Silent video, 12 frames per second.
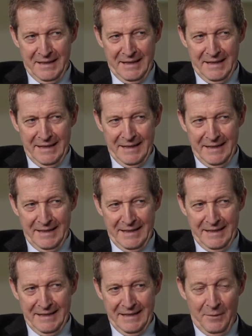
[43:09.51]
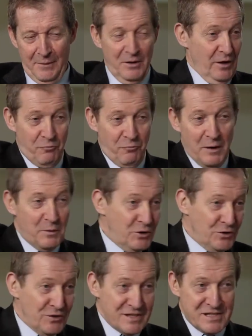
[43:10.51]
I mean, look, if we were
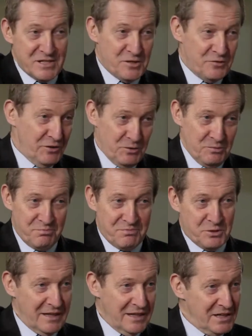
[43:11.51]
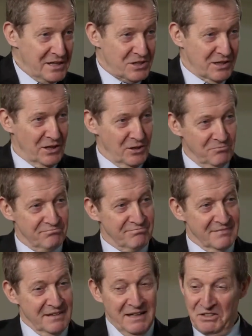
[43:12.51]
doing this interview 20 years ago,
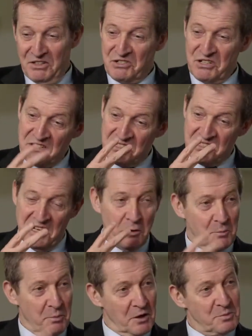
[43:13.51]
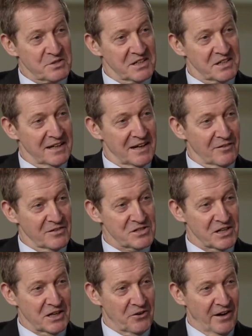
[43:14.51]
the chances are we'd both be sitting here having a
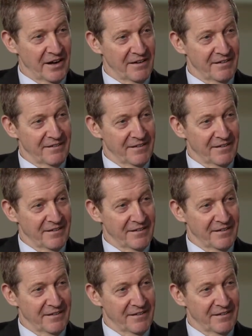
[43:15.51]
cigarette.